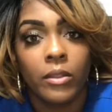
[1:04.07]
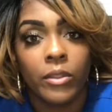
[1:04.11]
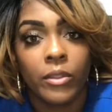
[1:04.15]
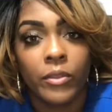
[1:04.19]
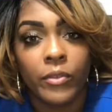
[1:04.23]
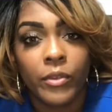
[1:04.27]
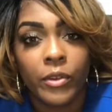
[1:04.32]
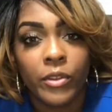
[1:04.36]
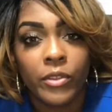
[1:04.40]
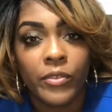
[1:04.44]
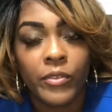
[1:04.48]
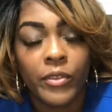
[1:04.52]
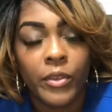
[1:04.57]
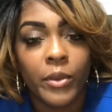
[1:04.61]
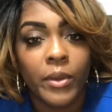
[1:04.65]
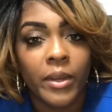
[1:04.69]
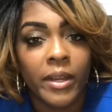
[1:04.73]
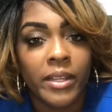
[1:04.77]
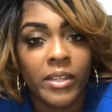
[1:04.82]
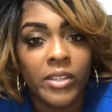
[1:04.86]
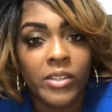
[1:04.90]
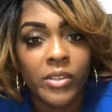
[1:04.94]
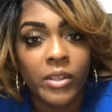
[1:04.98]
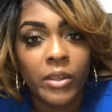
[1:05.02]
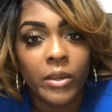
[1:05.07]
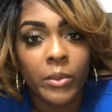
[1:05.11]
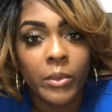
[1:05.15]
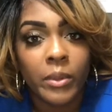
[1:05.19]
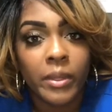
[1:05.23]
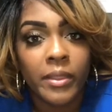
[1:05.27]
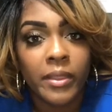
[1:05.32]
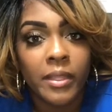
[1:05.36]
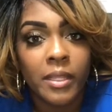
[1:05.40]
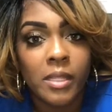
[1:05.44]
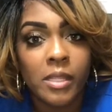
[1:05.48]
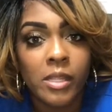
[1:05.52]
first view I start with
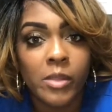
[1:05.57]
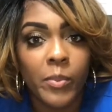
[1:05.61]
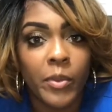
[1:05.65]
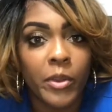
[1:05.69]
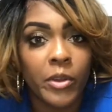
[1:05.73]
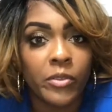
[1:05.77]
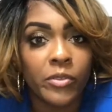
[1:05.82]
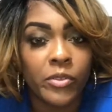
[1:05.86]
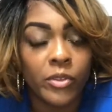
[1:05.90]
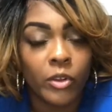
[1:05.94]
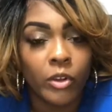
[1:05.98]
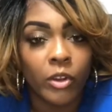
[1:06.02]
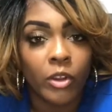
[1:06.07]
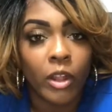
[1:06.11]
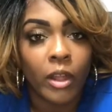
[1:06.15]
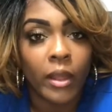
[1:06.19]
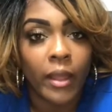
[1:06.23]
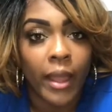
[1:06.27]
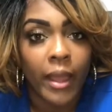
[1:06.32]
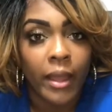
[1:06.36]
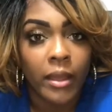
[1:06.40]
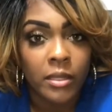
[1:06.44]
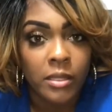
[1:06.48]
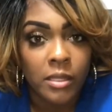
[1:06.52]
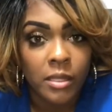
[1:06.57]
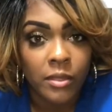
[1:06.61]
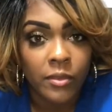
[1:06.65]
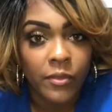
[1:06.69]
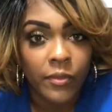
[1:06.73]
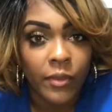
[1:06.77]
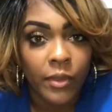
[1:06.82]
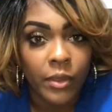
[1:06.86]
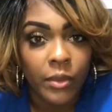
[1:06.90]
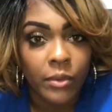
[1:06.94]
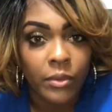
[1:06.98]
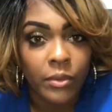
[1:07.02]
is the parasternal long axis view.